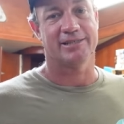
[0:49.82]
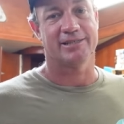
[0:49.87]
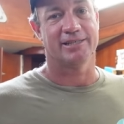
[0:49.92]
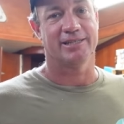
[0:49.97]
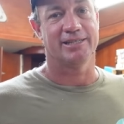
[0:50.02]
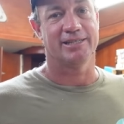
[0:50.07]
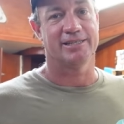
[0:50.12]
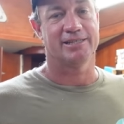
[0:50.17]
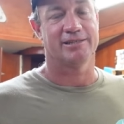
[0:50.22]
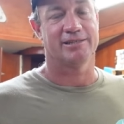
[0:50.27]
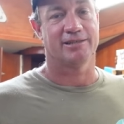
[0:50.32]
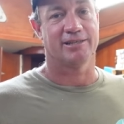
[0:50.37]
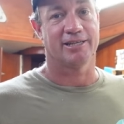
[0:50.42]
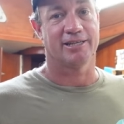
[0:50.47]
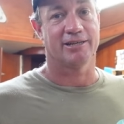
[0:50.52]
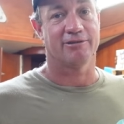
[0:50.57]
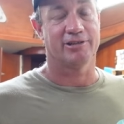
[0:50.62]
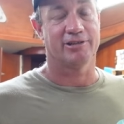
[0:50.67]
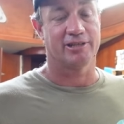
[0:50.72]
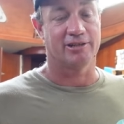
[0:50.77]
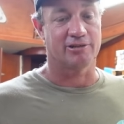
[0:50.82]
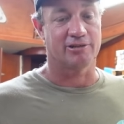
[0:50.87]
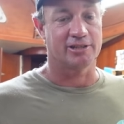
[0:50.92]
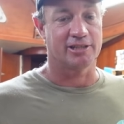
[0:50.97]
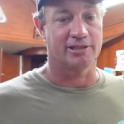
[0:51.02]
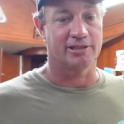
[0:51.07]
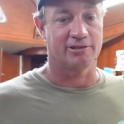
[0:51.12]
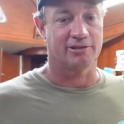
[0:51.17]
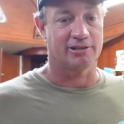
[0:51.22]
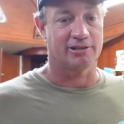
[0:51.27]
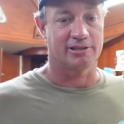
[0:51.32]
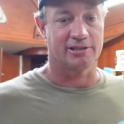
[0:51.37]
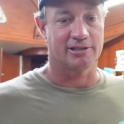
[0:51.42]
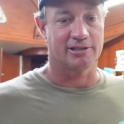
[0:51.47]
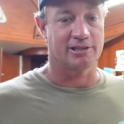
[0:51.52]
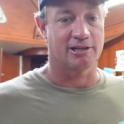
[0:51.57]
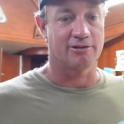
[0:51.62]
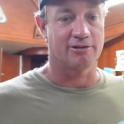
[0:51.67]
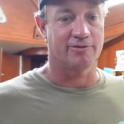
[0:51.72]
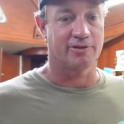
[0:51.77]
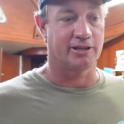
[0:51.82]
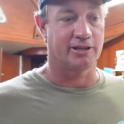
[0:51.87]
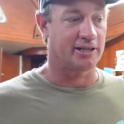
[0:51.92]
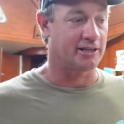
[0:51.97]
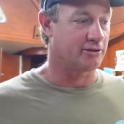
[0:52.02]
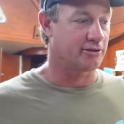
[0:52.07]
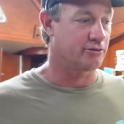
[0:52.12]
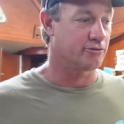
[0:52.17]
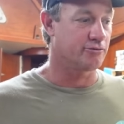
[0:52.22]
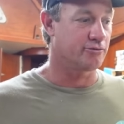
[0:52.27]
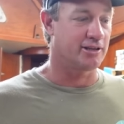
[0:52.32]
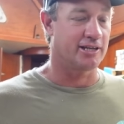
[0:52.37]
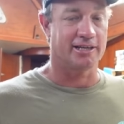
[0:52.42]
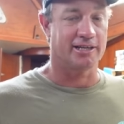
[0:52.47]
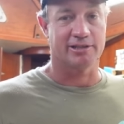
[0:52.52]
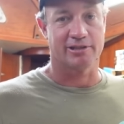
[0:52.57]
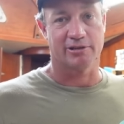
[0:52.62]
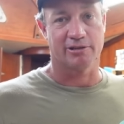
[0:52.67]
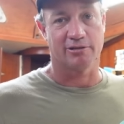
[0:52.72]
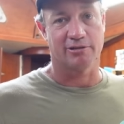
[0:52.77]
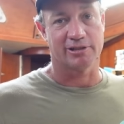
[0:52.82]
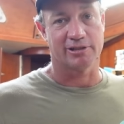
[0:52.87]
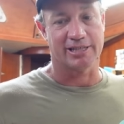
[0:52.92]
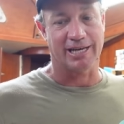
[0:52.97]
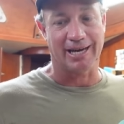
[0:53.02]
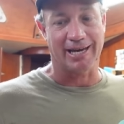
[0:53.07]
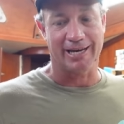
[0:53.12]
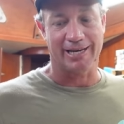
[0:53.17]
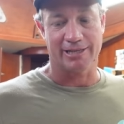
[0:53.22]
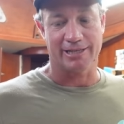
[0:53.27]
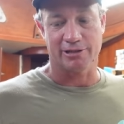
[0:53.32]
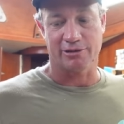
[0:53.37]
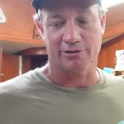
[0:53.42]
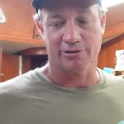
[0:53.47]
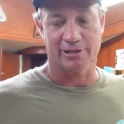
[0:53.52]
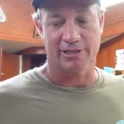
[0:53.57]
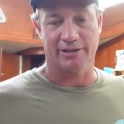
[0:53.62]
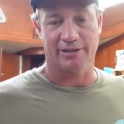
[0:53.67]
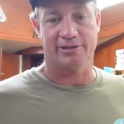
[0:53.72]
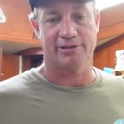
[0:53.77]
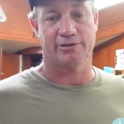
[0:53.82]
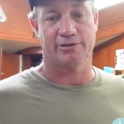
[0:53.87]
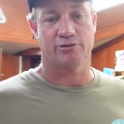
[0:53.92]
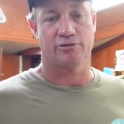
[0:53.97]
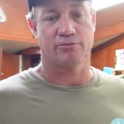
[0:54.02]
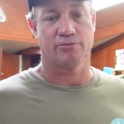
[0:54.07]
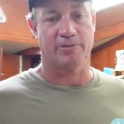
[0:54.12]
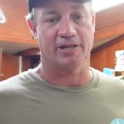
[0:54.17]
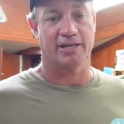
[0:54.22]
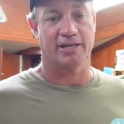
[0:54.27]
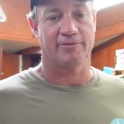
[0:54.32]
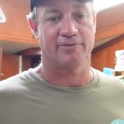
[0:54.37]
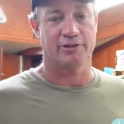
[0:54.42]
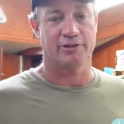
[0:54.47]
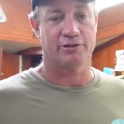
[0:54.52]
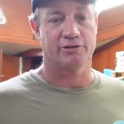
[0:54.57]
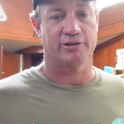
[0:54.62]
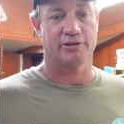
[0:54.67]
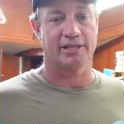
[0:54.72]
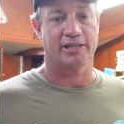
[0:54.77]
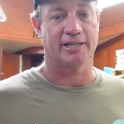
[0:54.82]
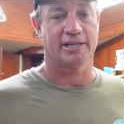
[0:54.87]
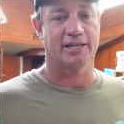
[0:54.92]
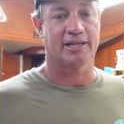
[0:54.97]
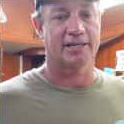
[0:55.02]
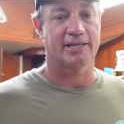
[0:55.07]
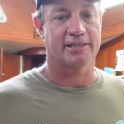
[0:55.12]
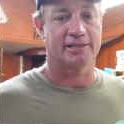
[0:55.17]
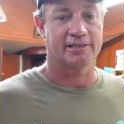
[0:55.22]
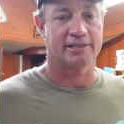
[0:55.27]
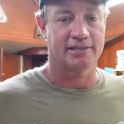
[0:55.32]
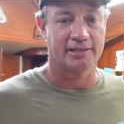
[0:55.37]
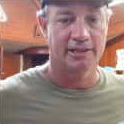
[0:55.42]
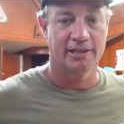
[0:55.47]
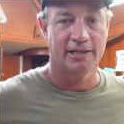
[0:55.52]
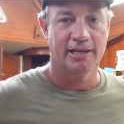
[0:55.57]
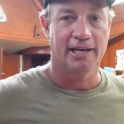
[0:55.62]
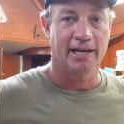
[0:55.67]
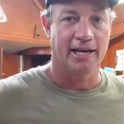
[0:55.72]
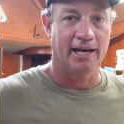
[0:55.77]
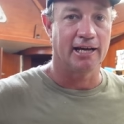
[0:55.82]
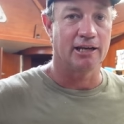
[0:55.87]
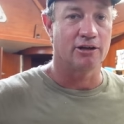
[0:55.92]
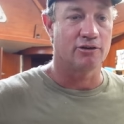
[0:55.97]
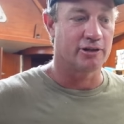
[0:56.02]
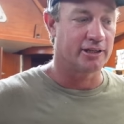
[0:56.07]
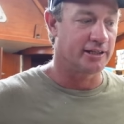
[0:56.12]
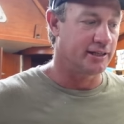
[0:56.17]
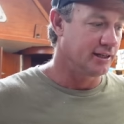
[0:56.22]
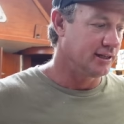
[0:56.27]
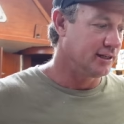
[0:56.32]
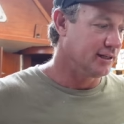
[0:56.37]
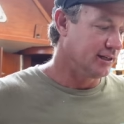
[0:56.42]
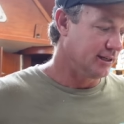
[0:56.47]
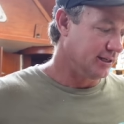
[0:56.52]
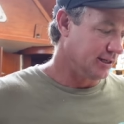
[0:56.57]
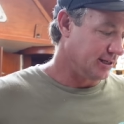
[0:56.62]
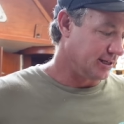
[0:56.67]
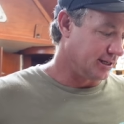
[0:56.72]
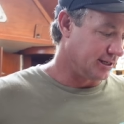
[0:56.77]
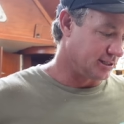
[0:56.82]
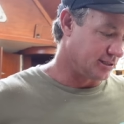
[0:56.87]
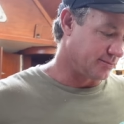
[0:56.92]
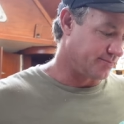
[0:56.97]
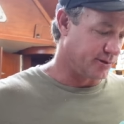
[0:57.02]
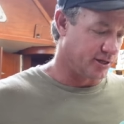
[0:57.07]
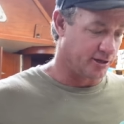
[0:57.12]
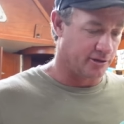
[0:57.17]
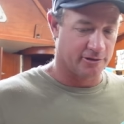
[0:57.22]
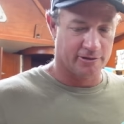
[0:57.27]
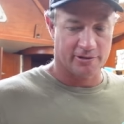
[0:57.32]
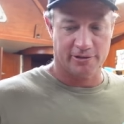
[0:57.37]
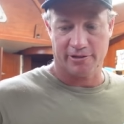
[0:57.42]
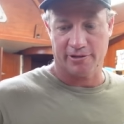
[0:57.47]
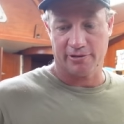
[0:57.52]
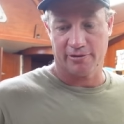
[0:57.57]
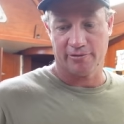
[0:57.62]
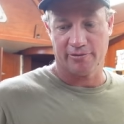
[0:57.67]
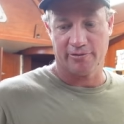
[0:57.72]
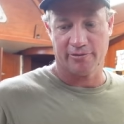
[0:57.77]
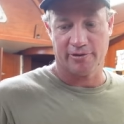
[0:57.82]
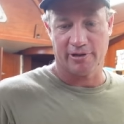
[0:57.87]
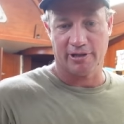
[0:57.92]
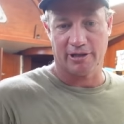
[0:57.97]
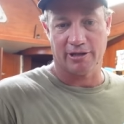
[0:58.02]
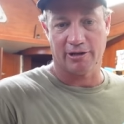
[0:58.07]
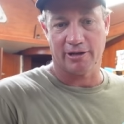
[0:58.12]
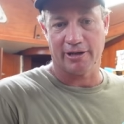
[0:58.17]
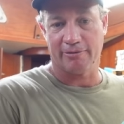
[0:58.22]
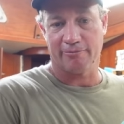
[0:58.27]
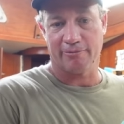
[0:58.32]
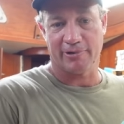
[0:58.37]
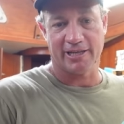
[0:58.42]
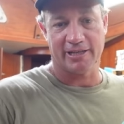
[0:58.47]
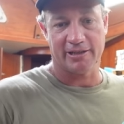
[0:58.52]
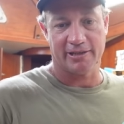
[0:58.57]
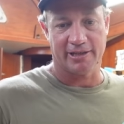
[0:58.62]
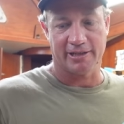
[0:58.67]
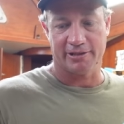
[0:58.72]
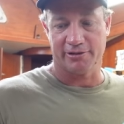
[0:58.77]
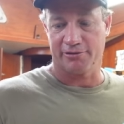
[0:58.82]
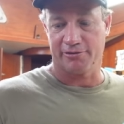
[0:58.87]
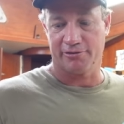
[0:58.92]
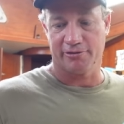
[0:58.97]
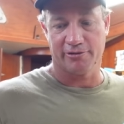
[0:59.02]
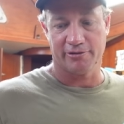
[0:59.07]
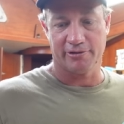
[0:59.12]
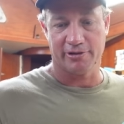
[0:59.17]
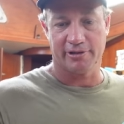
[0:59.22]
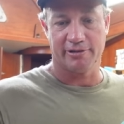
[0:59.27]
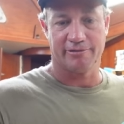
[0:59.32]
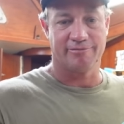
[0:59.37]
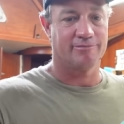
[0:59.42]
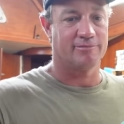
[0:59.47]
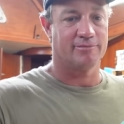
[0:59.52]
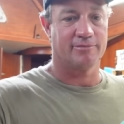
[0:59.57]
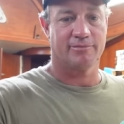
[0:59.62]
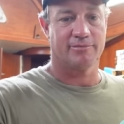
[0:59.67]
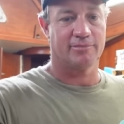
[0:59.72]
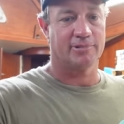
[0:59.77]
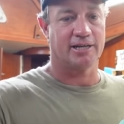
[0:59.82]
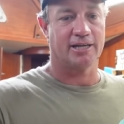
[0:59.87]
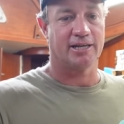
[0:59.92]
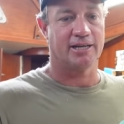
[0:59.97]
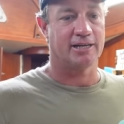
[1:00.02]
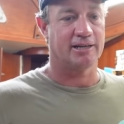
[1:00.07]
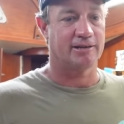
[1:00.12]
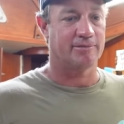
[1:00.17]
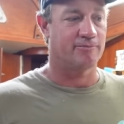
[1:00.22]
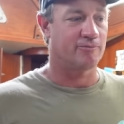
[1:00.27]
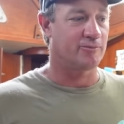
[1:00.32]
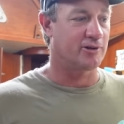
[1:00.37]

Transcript: these, I know in Aussie dollars it's over like two thousand dollars a hatch because they're super heavy duty cast alloy as opposed to the lightweight extruded um,